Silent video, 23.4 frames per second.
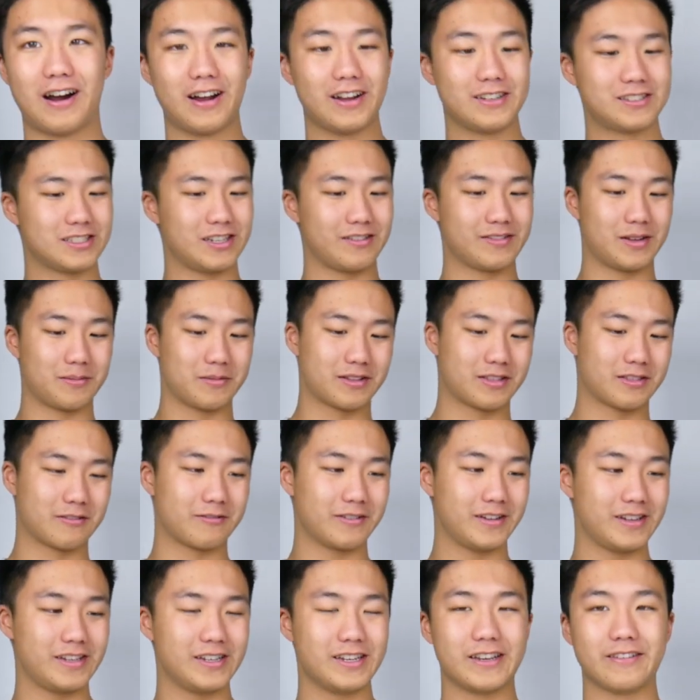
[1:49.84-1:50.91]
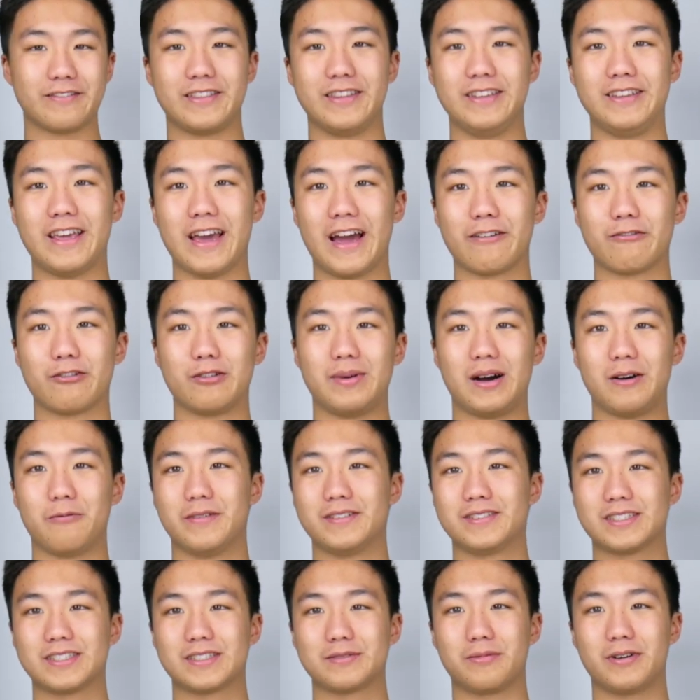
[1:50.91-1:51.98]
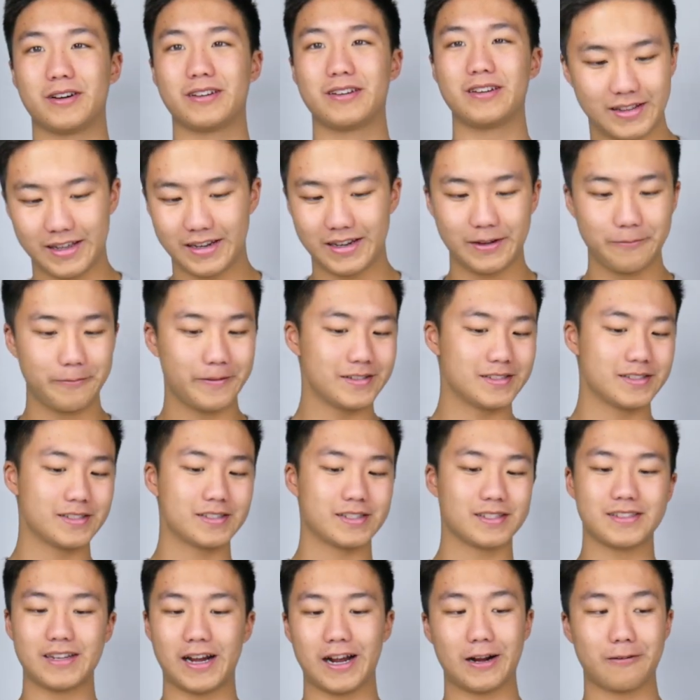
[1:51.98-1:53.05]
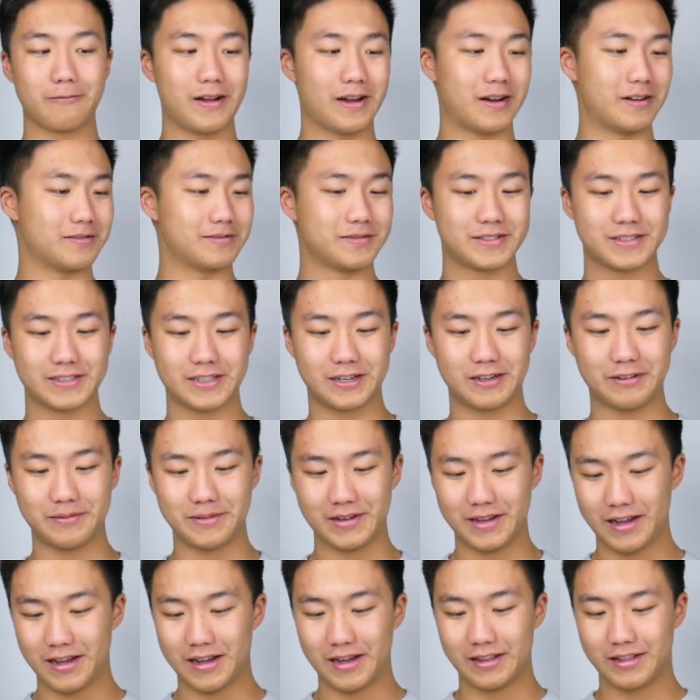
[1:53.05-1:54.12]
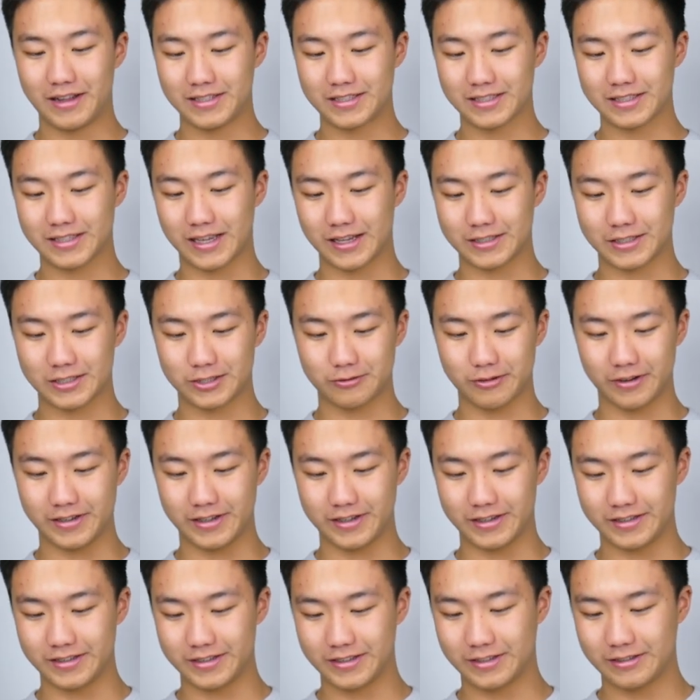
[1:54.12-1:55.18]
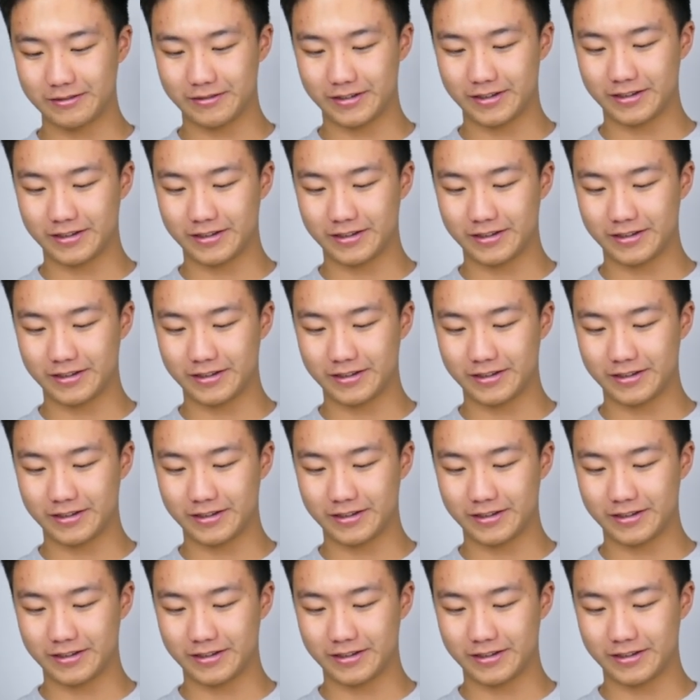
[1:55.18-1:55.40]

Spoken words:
Alright, solve number 3. If the GAN robot wins this one, then it wins this entire round. So let's just get straight into